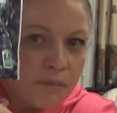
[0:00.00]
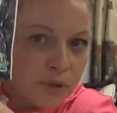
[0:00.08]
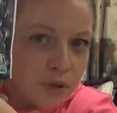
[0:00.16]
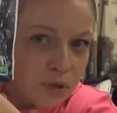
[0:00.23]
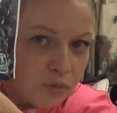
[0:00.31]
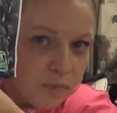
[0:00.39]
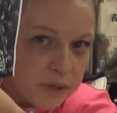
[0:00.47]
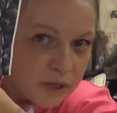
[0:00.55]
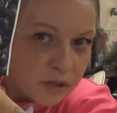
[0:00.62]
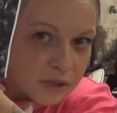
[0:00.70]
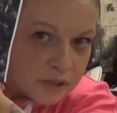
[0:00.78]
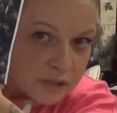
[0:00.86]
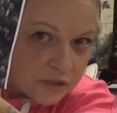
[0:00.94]

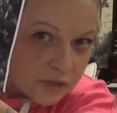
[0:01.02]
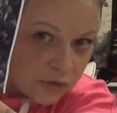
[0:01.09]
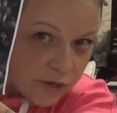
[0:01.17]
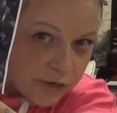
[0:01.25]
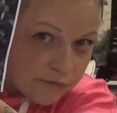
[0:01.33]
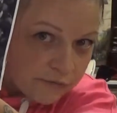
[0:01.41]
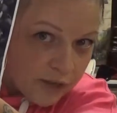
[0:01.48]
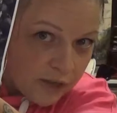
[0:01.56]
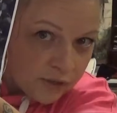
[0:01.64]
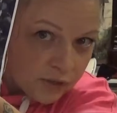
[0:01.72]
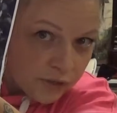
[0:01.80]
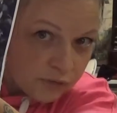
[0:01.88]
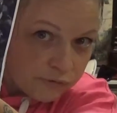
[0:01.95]
blueberries, great
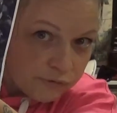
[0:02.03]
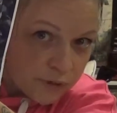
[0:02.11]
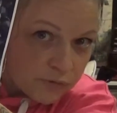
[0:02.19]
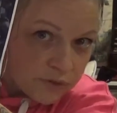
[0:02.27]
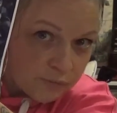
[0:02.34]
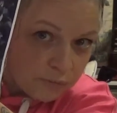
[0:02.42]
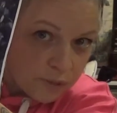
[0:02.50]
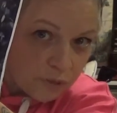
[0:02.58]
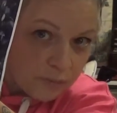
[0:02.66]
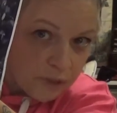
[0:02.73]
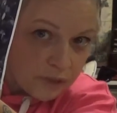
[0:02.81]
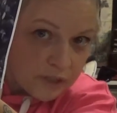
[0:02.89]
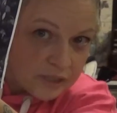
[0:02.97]
value frozen
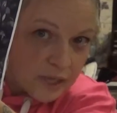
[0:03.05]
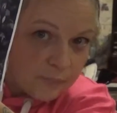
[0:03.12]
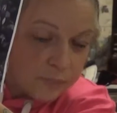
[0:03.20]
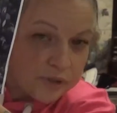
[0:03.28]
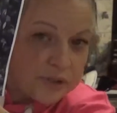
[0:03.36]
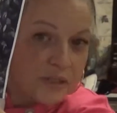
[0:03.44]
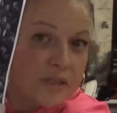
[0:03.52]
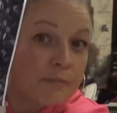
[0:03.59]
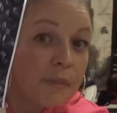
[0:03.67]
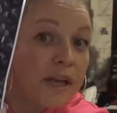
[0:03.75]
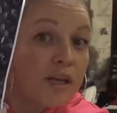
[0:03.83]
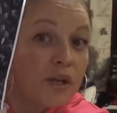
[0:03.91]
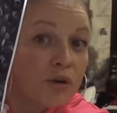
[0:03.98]
blueberries. I put these in
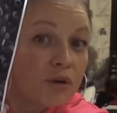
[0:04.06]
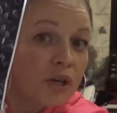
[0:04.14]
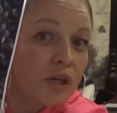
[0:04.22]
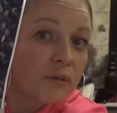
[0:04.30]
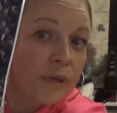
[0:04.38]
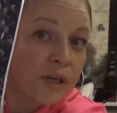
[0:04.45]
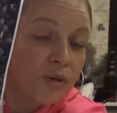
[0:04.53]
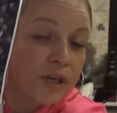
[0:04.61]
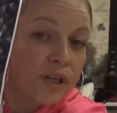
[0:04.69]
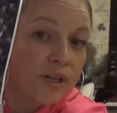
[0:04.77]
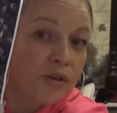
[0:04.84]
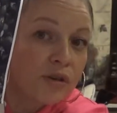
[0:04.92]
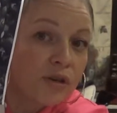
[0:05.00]
my yogurt, my
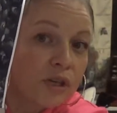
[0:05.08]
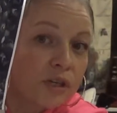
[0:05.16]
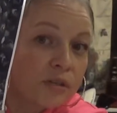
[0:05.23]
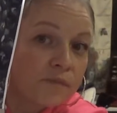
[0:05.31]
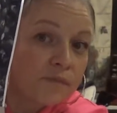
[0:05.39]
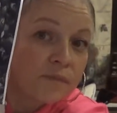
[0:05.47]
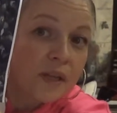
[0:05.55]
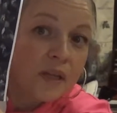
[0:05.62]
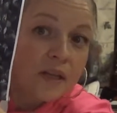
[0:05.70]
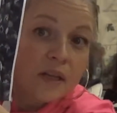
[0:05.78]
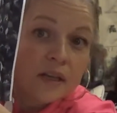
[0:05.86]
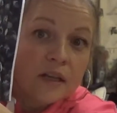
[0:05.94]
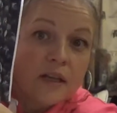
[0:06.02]
Greek yogurt,
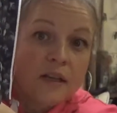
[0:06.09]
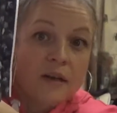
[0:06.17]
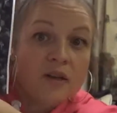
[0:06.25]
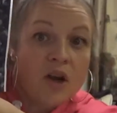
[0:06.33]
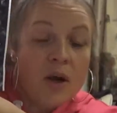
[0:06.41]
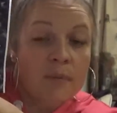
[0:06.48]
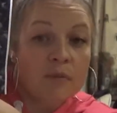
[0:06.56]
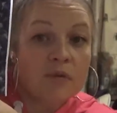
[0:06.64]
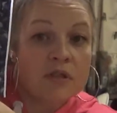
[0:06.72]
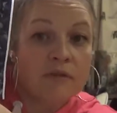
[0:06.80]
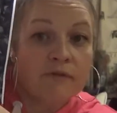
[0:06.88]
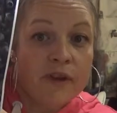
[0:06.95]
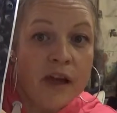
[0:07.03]
and top it with
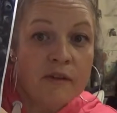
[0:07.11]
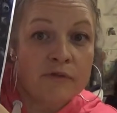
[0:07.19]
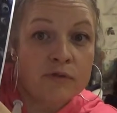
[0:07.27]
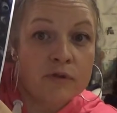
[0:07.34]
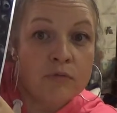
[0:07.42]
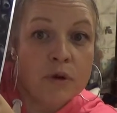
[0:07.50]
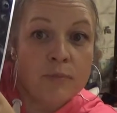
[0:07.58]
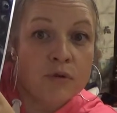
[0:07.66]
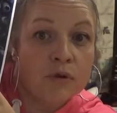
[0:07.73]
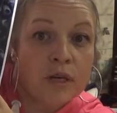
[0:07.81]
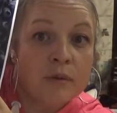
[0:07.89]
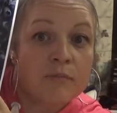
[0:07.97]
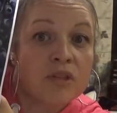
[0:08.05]
some fat-free whipped
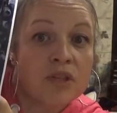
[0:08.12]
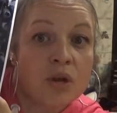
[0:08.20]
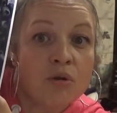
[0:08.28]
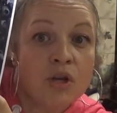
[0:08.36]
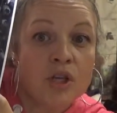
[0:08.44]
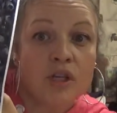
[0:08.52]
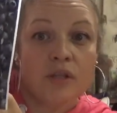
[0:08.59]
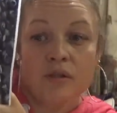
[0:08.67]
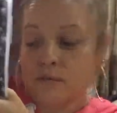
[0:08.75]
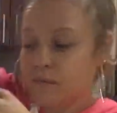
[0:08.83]
cream. So good.